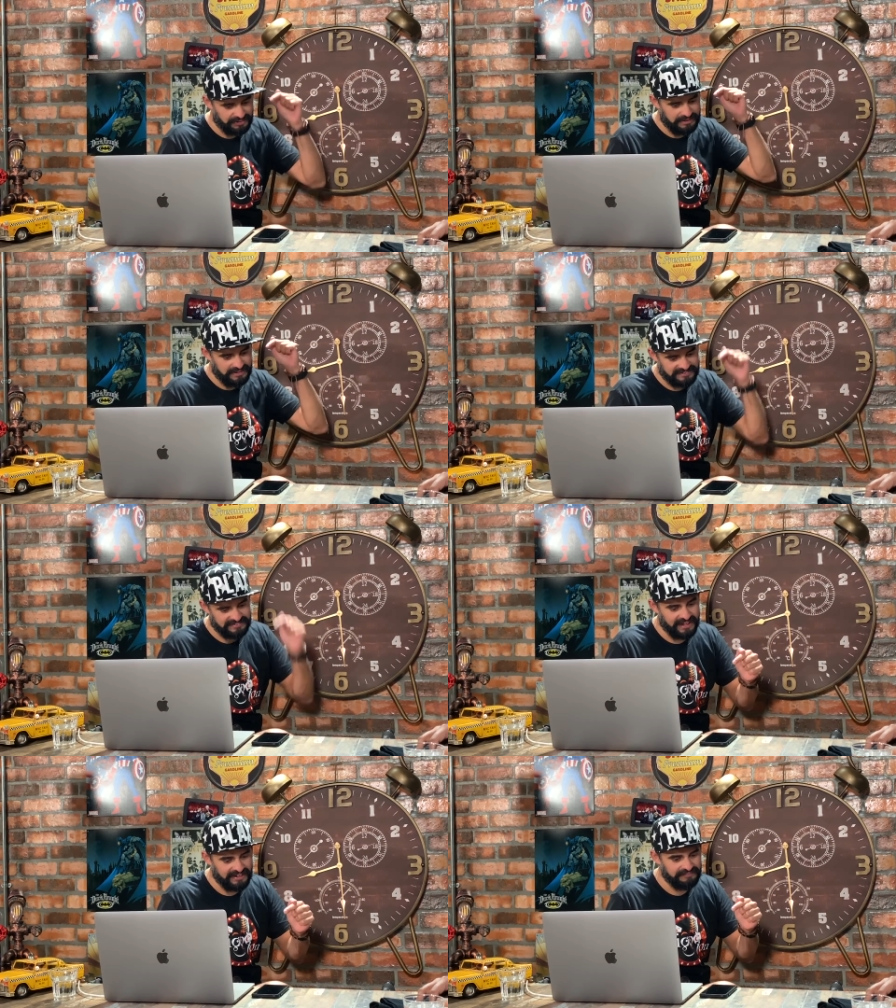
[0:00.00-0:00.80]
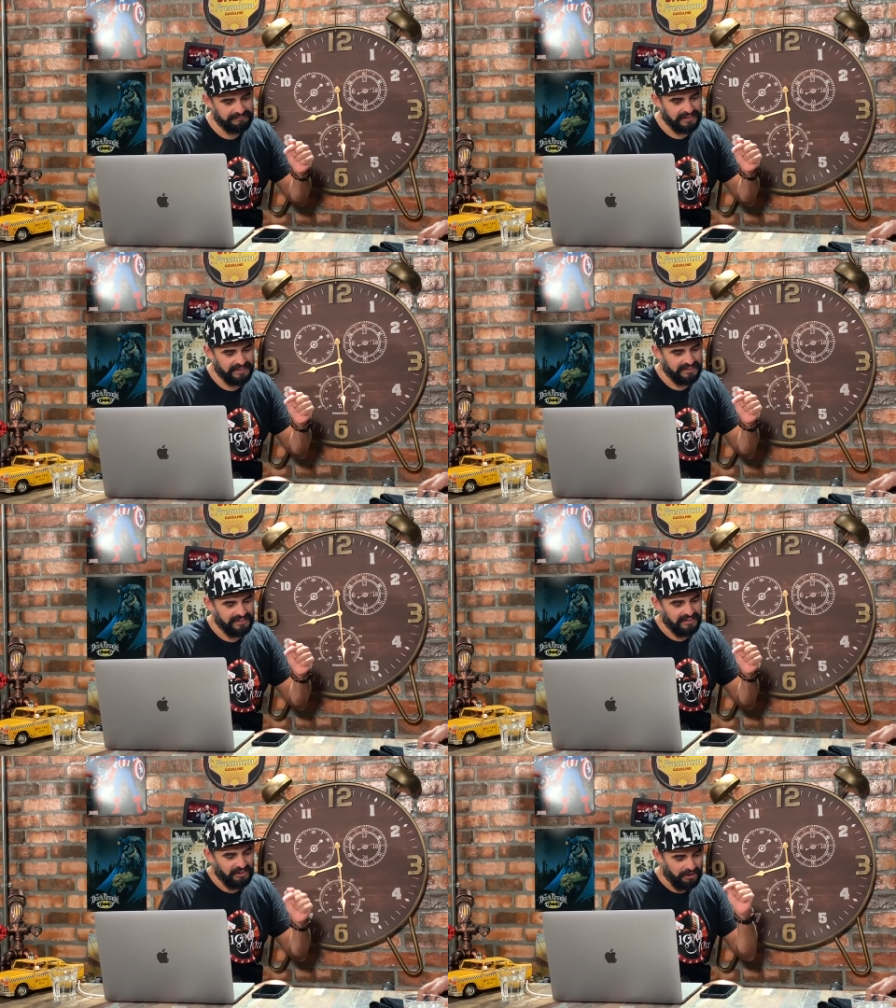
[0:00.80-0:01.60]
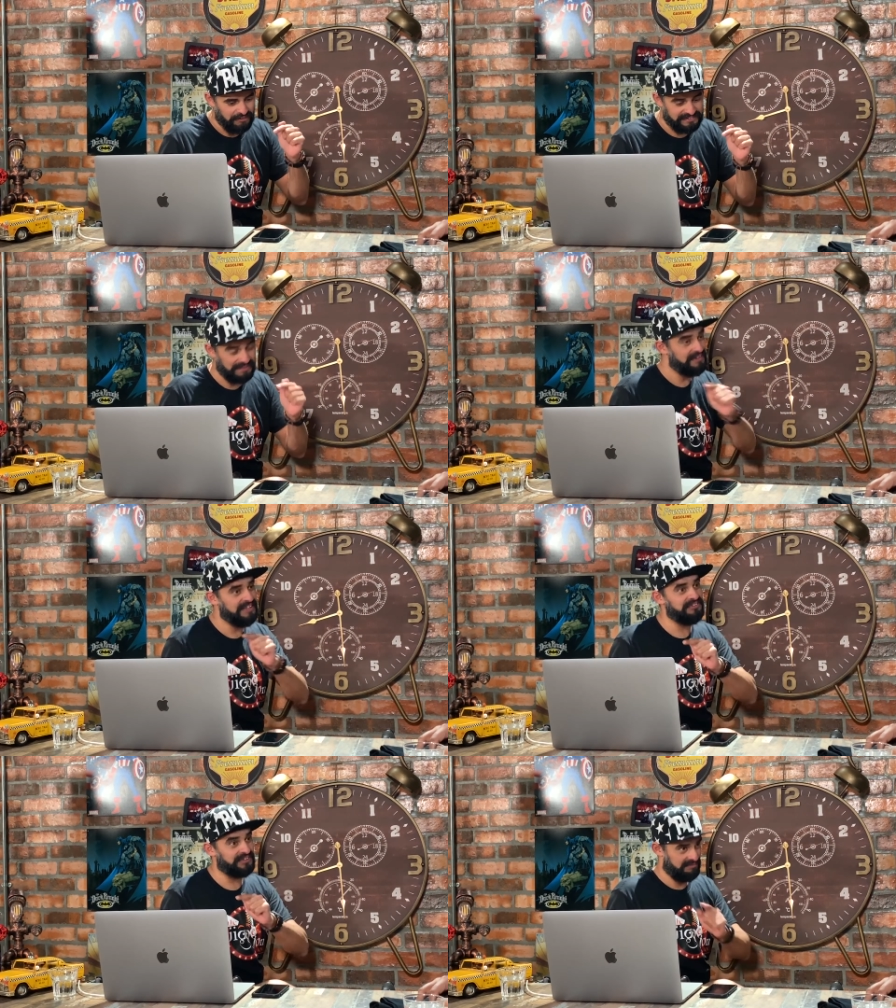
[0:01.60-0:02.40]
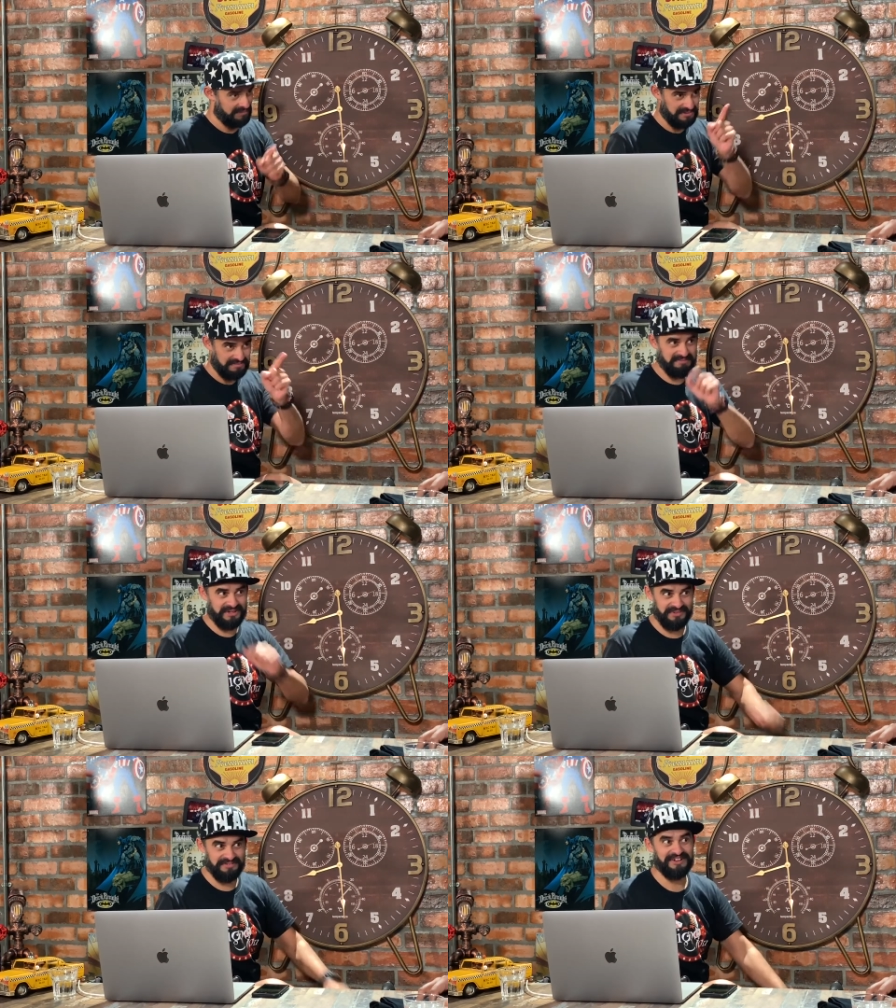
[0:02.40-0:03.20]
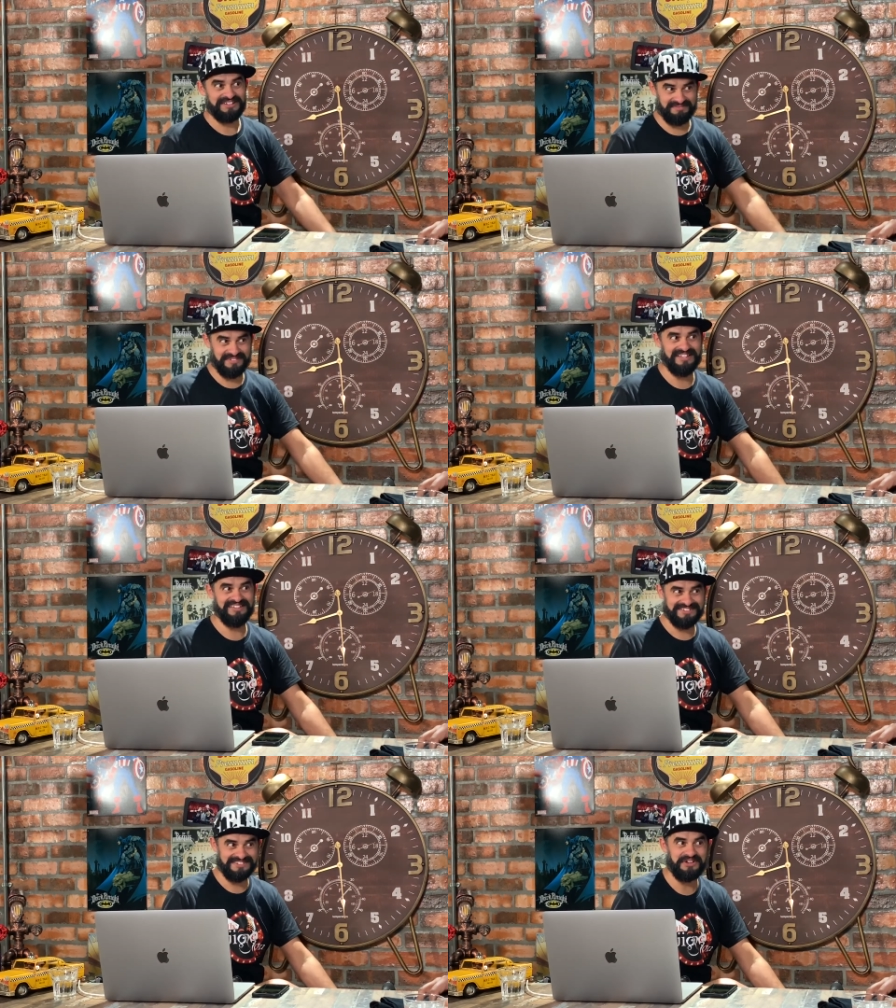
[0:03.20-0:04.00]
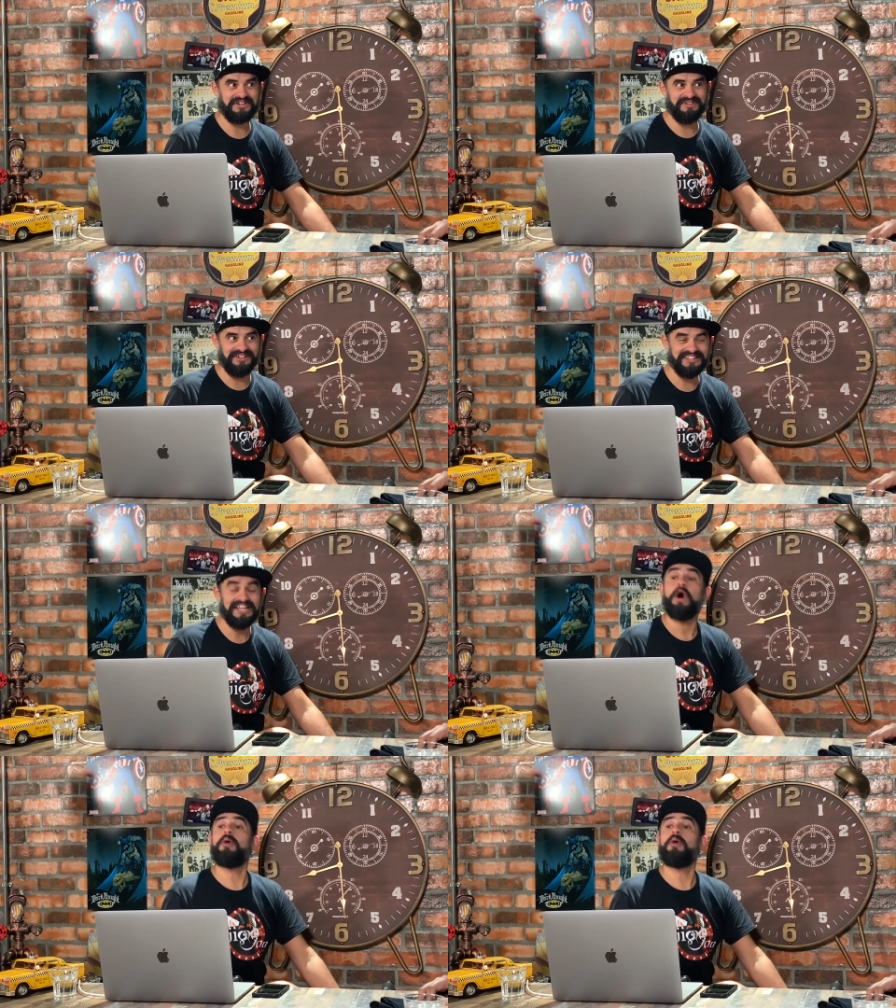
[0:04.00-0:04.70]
is going to be the start of something to come. And remember, we've got something to talk about.